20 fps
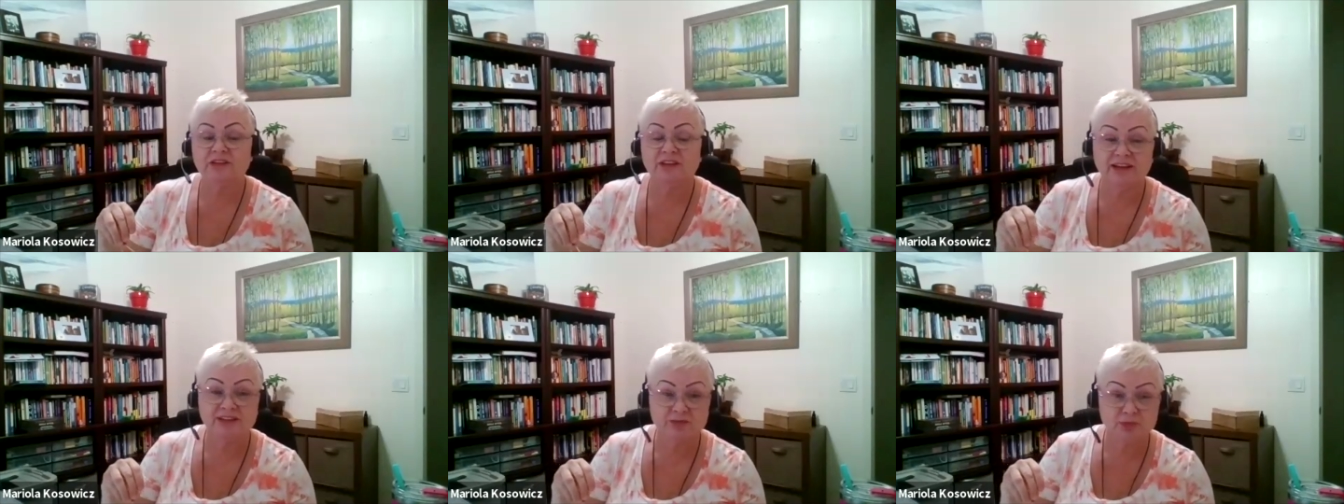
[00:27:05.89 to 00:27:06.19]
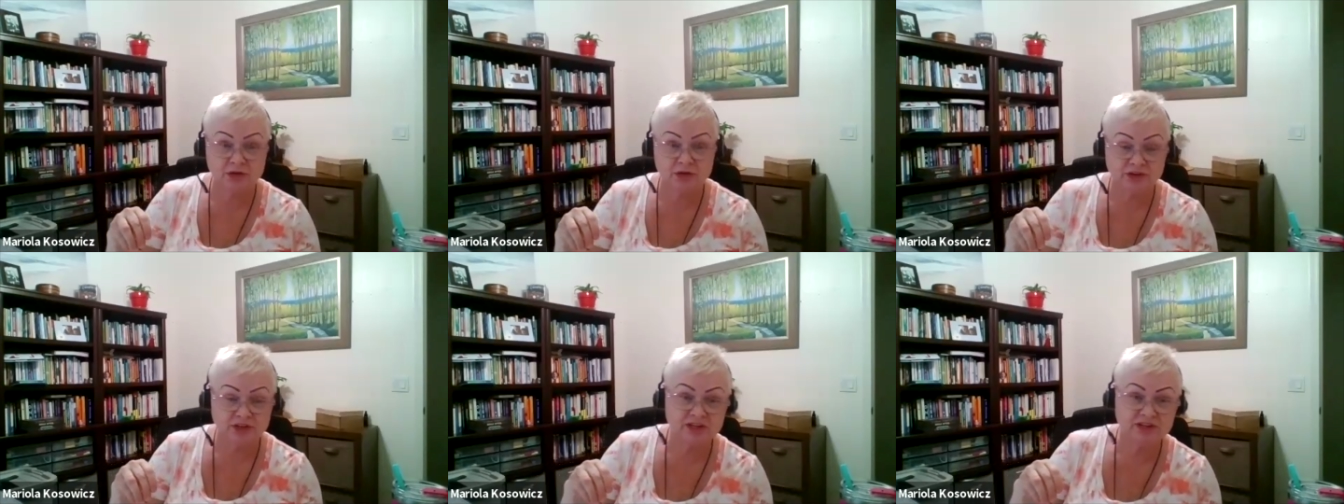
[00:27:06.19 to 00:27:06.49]
That's
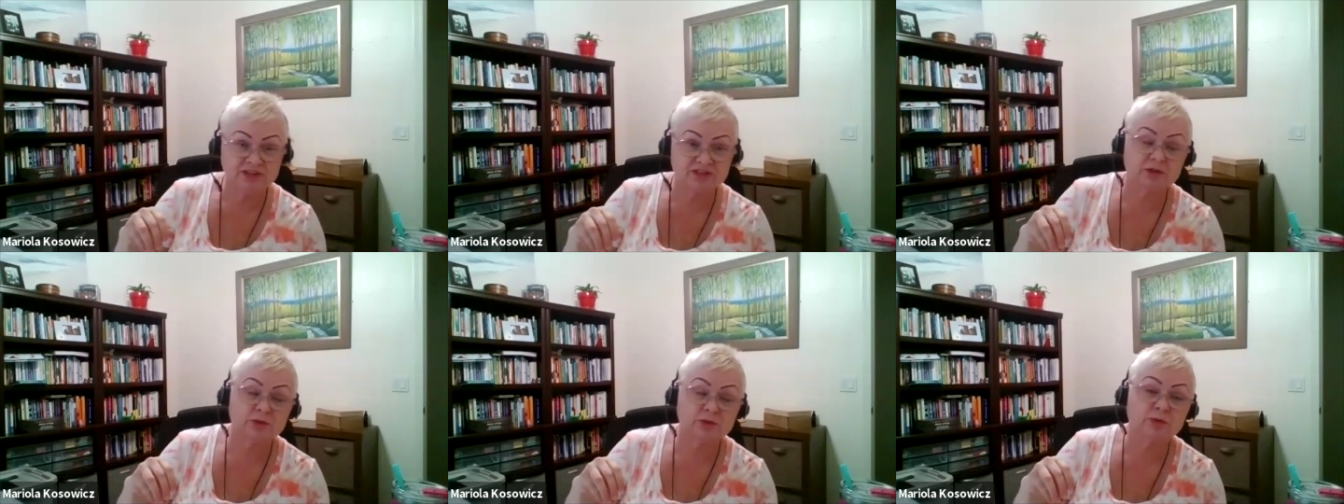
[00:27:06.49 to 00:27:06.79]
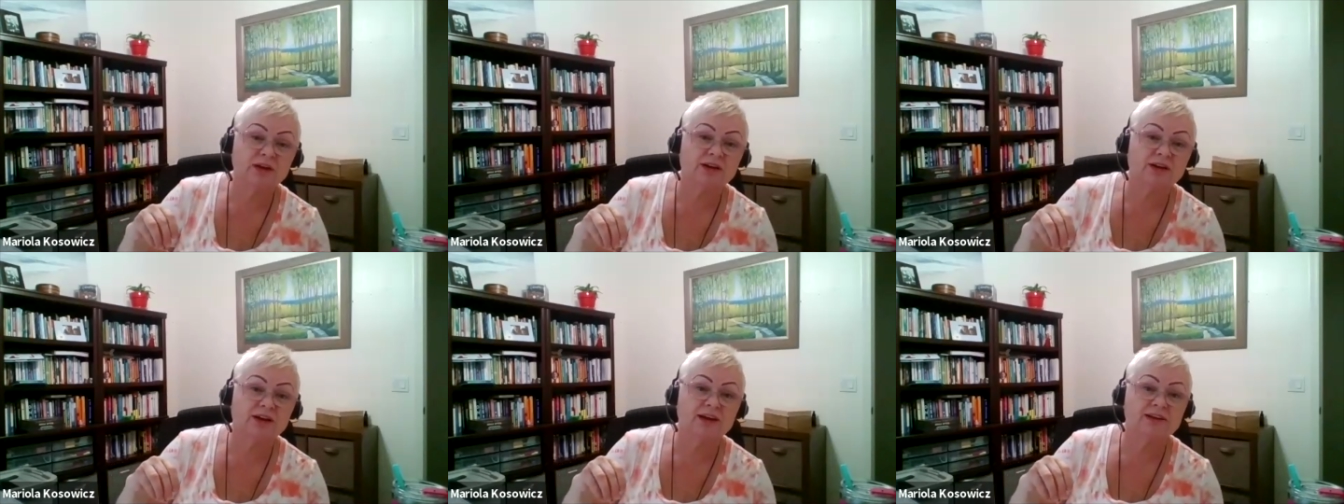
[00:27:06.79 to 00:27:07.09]
what the reason we
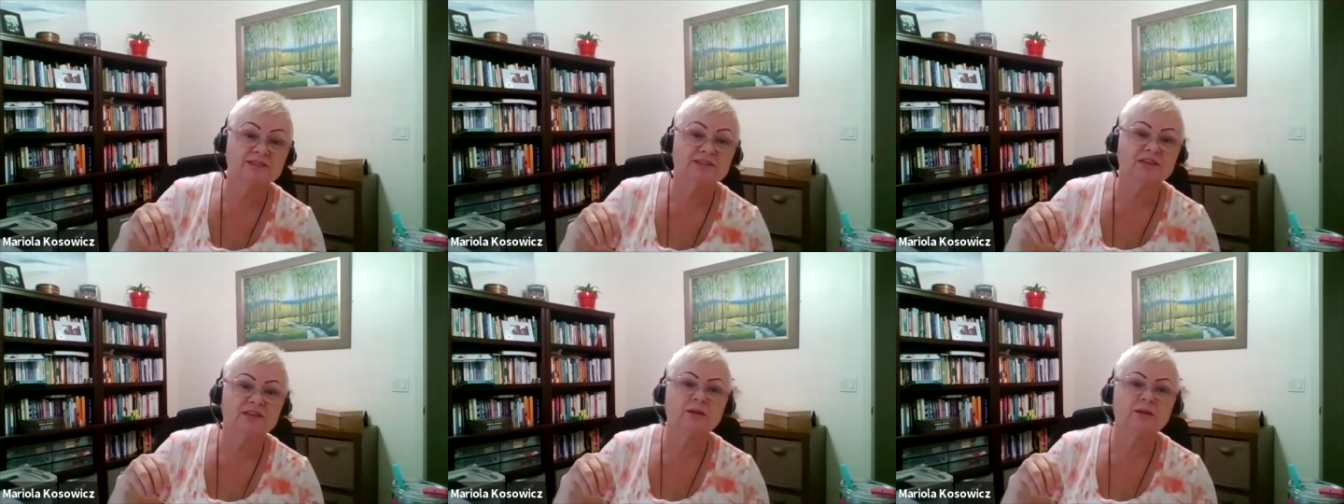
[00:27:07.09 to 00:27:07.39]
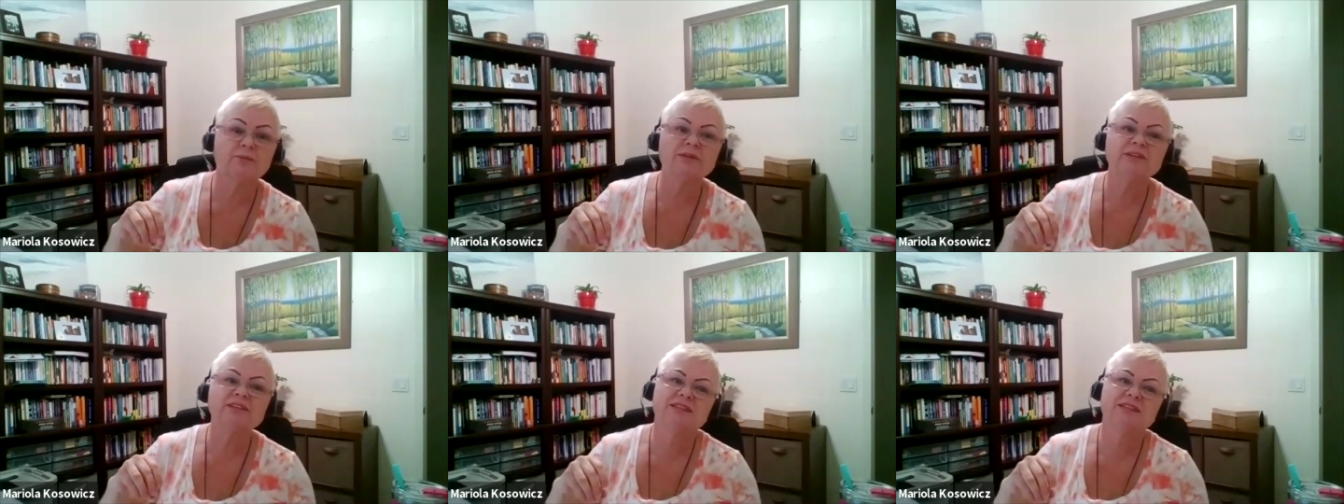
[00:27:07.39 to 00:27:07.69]
are asking,
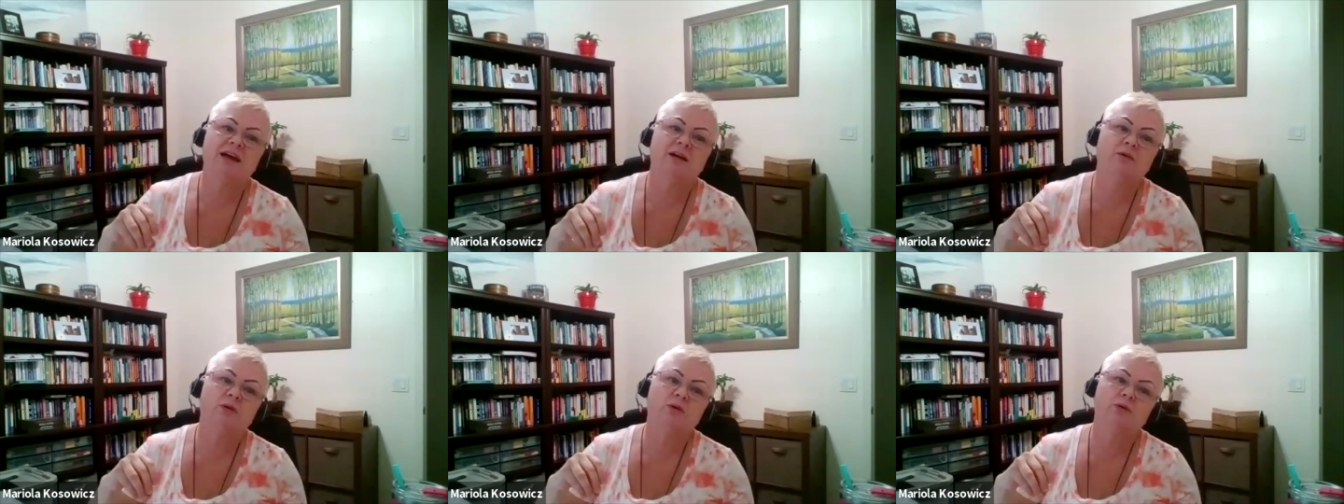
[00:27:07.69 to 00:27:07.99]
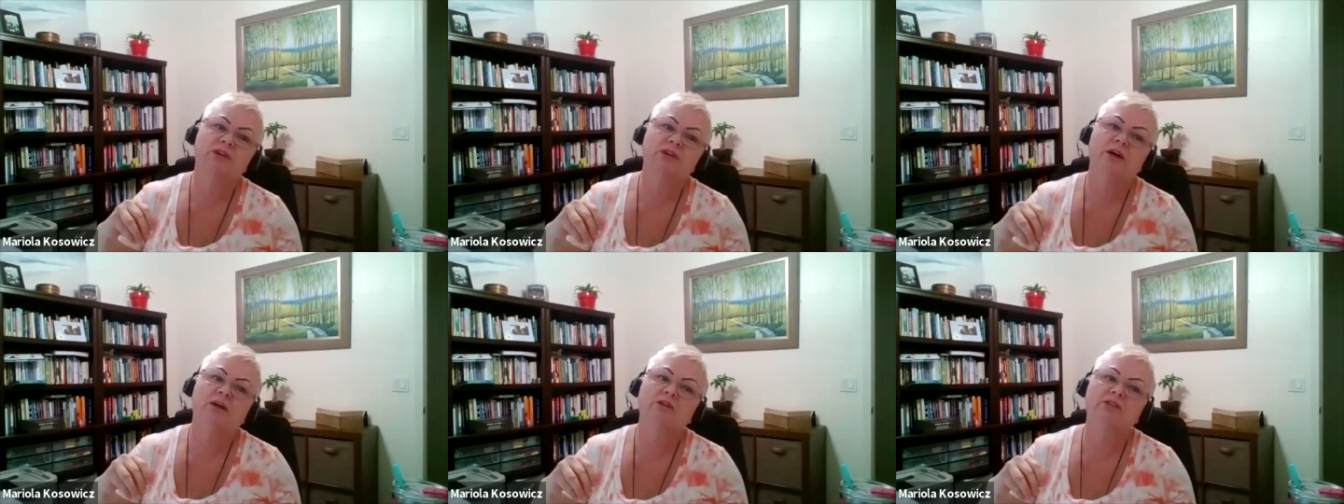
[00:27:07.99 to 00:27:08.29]
please download
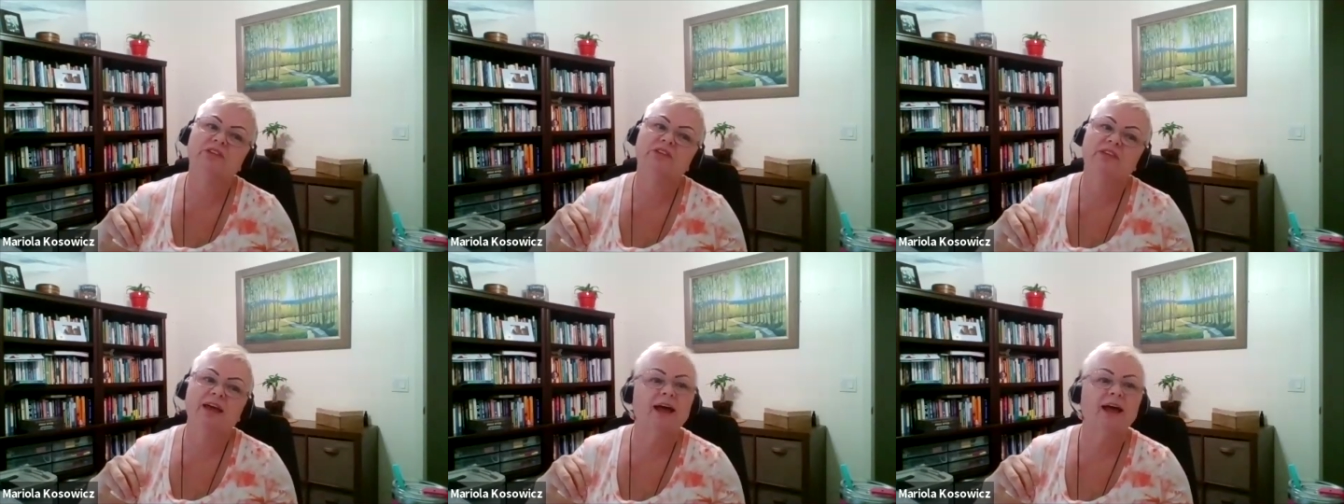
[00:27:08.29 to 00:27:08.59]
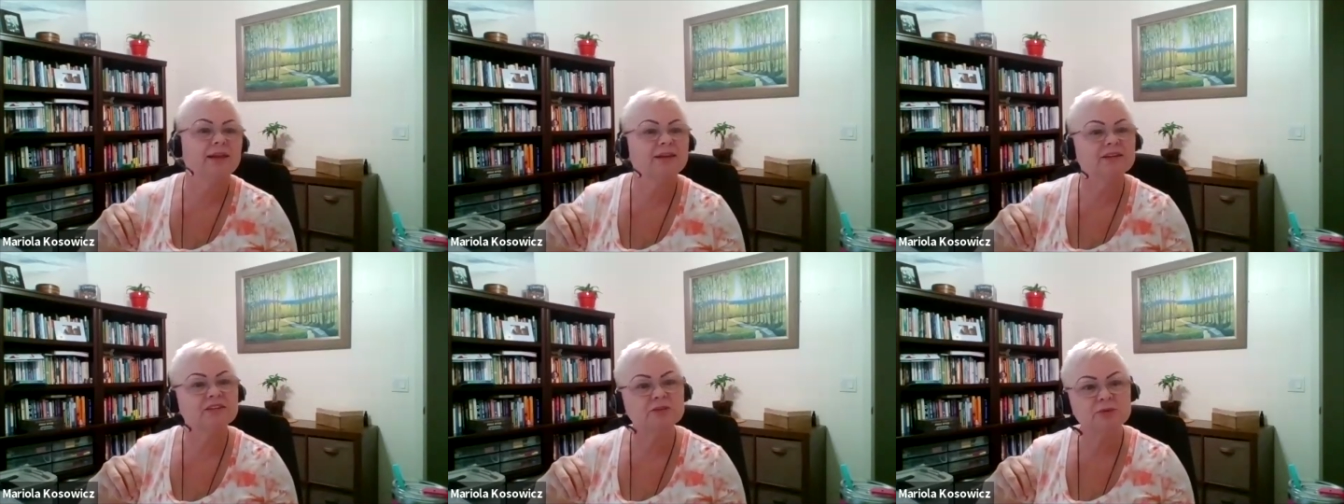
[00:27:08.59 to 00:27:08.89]
all the
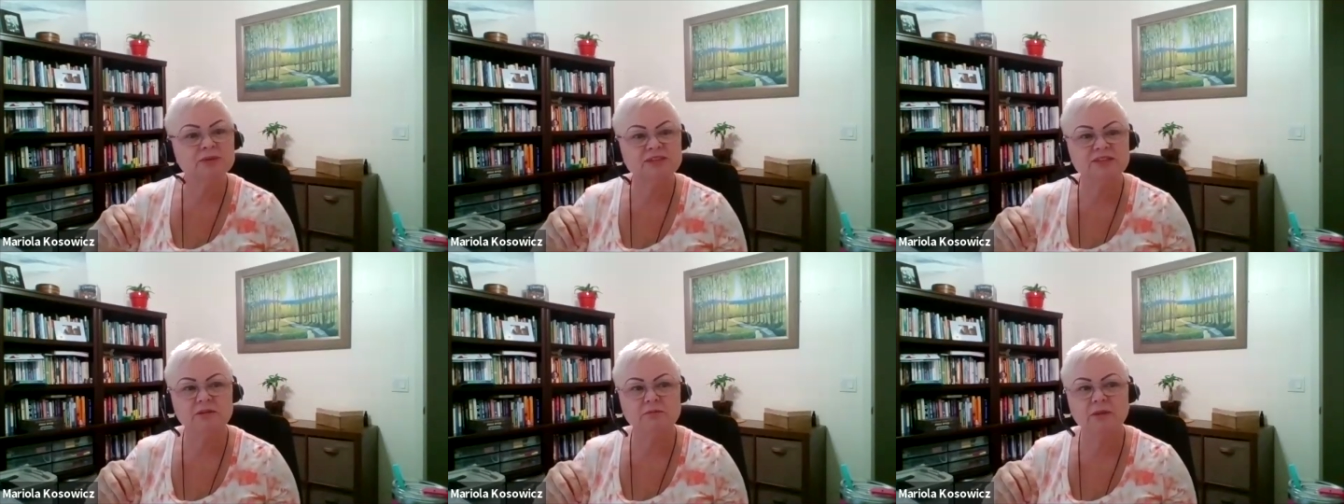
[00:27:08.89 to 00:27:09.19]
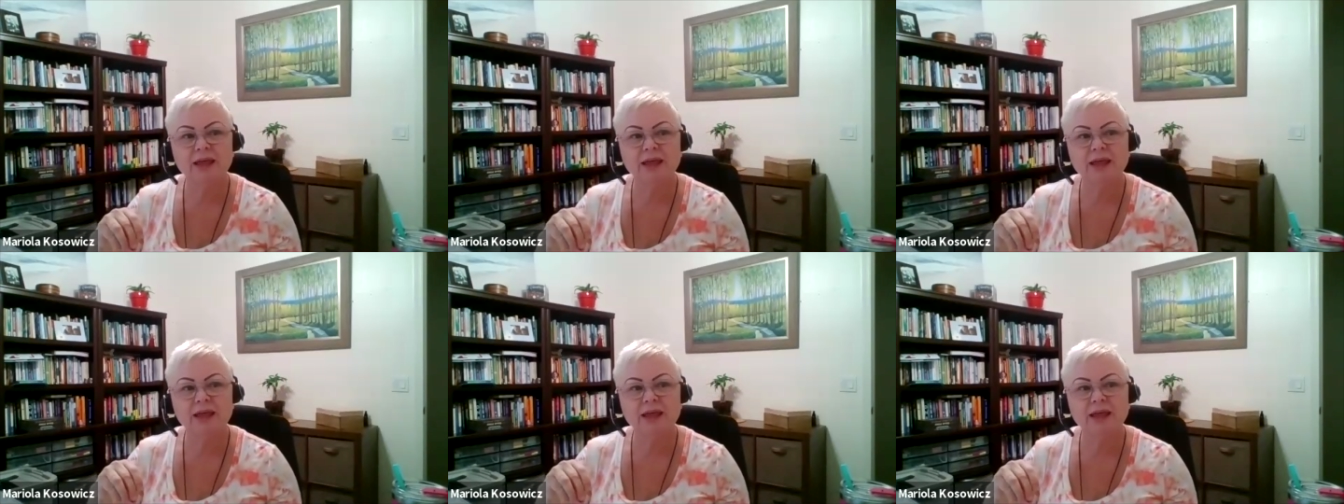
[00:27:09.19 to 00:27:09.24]
knowledge, wisdom,